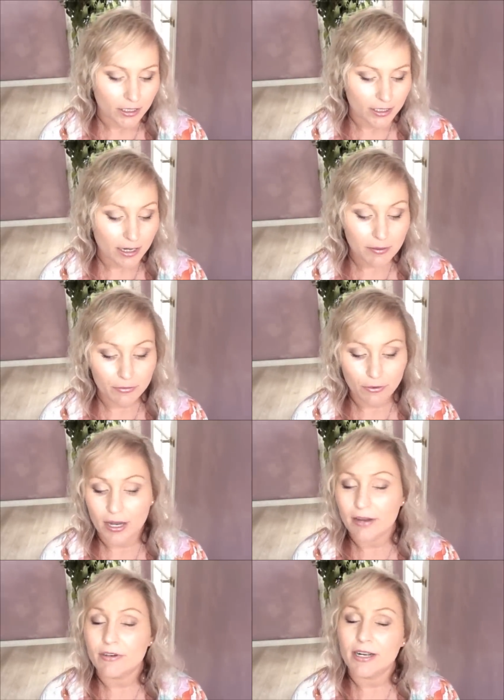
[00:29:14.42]
Some of you
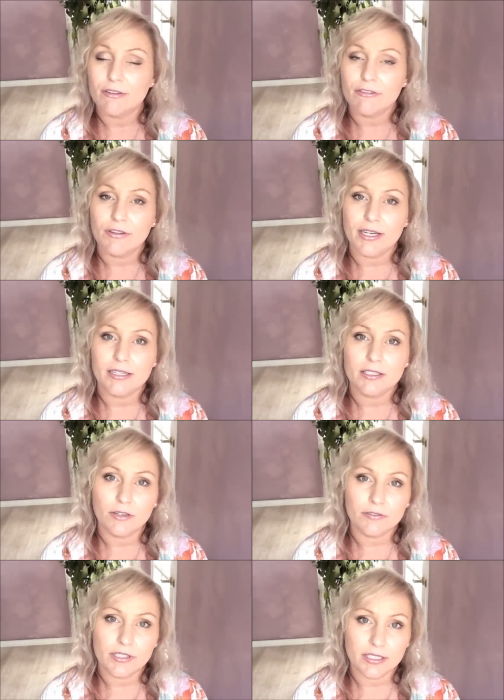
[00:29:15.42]
even have fears
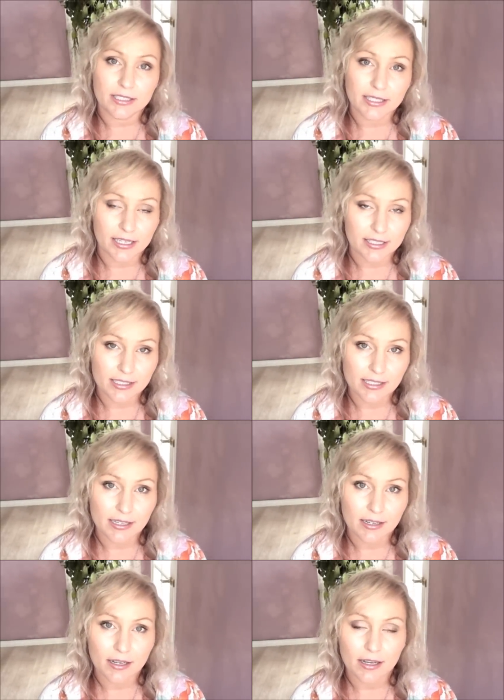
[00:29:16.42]
of
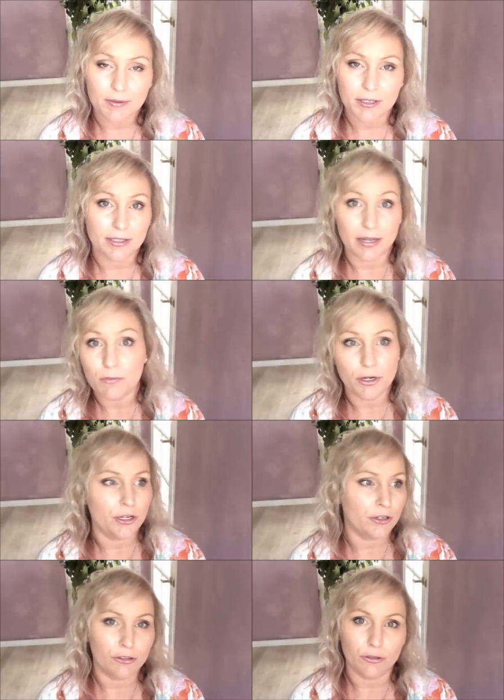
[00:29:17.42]
success, because then what are
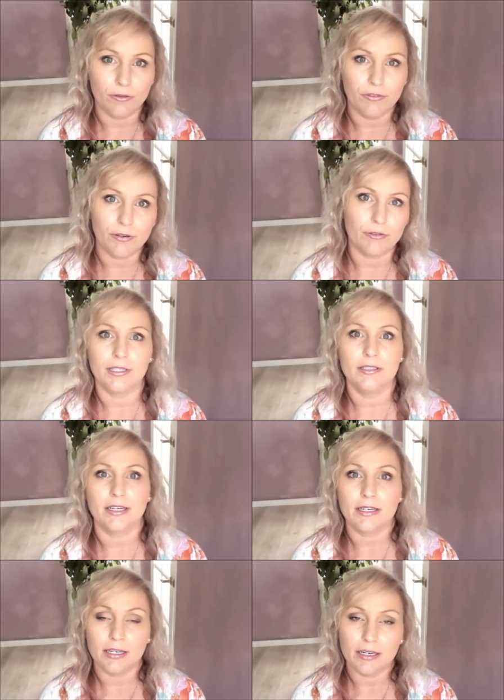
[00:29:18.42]
you going to do if you're really
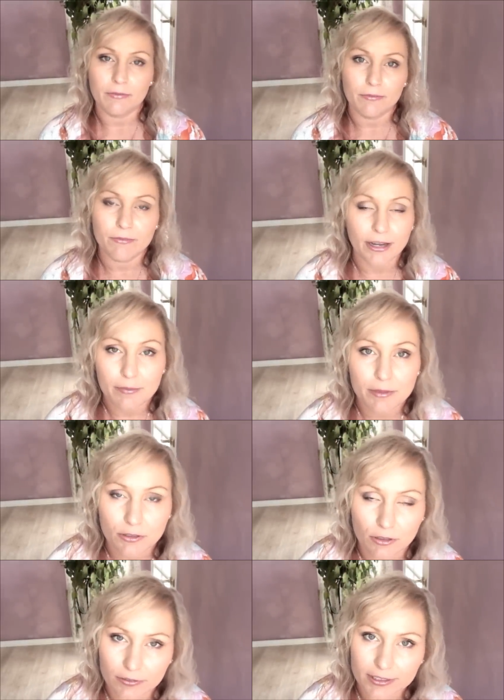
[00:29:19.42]
suddenly
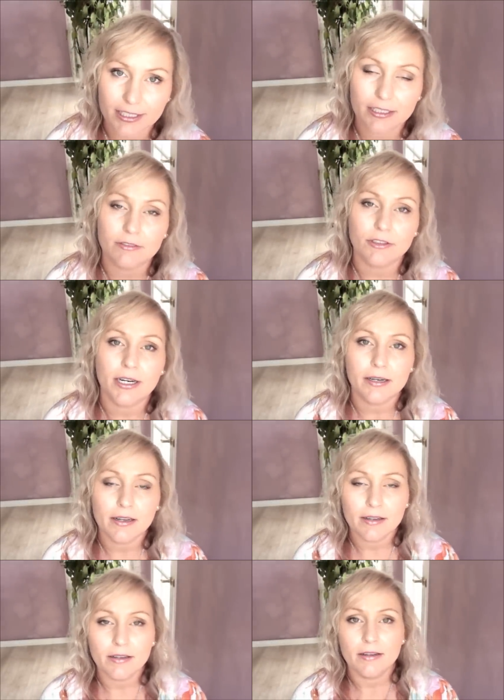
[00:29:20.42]
famous all of a sudden, right?
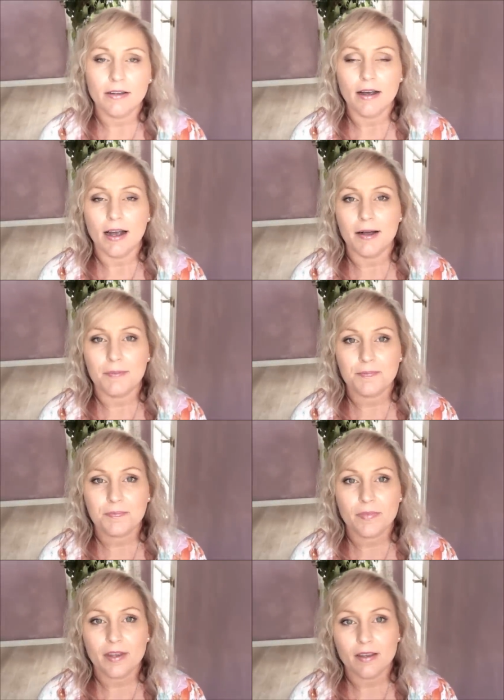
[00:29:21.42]

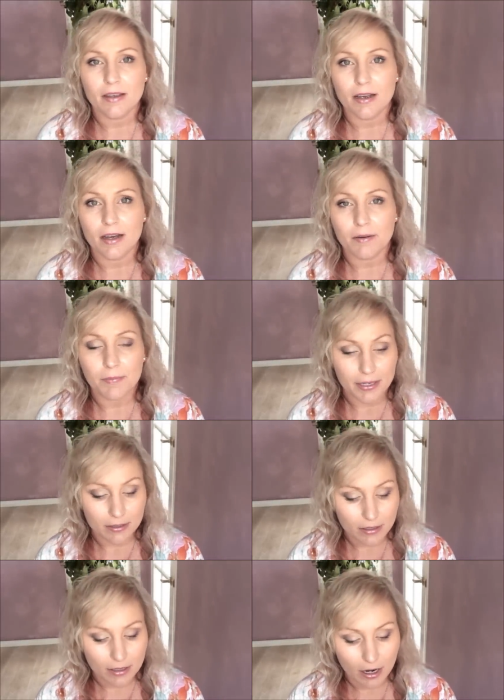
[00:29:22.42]
Um,
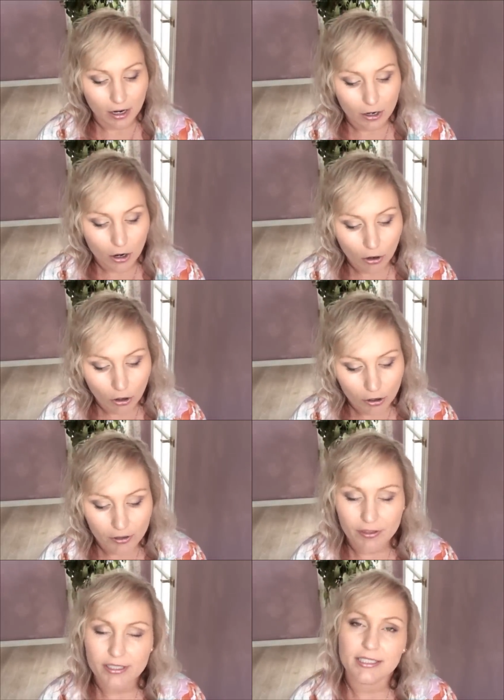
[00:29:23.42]
but a lot
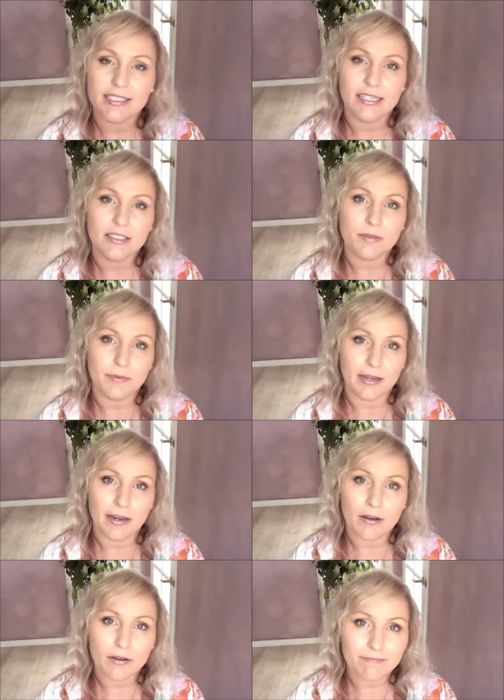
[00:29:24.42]
of this needs to
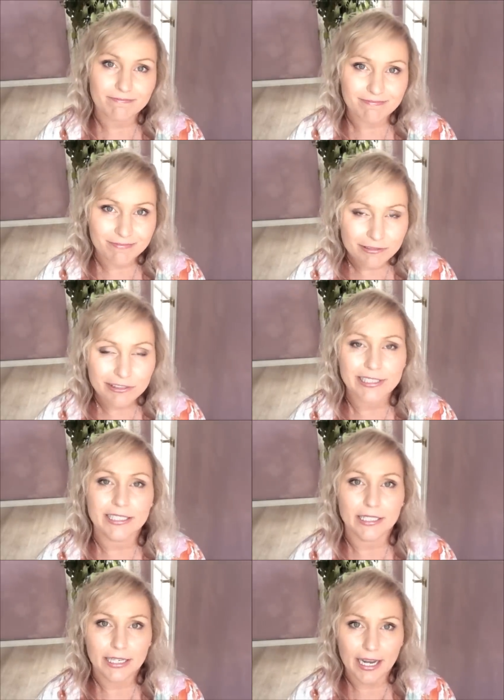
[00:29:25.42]
be
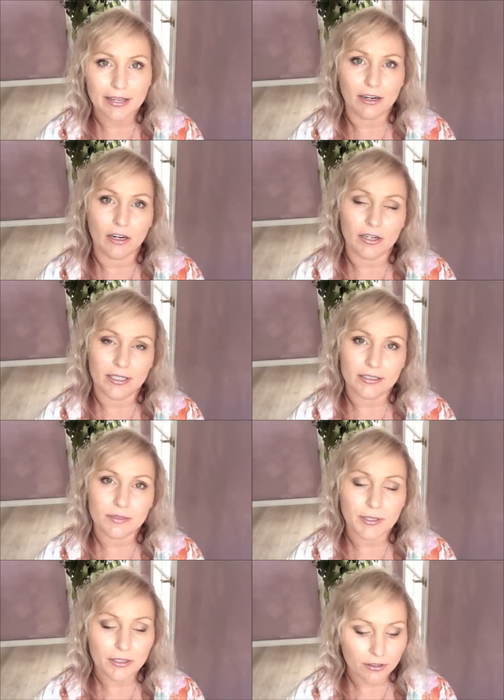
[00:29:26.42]
really
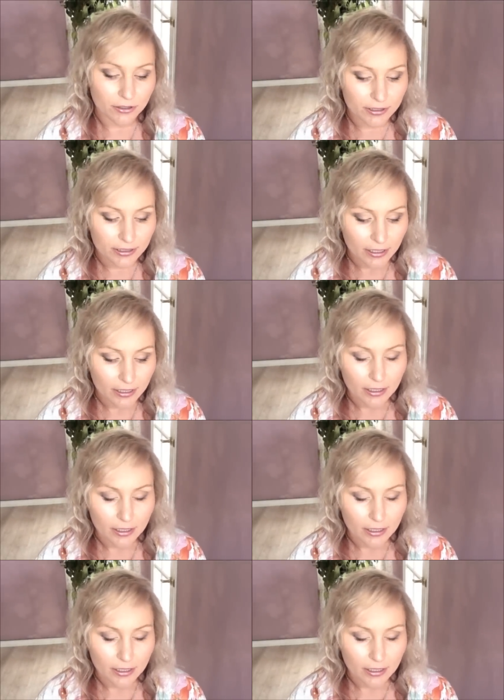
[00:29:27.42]
analysed, because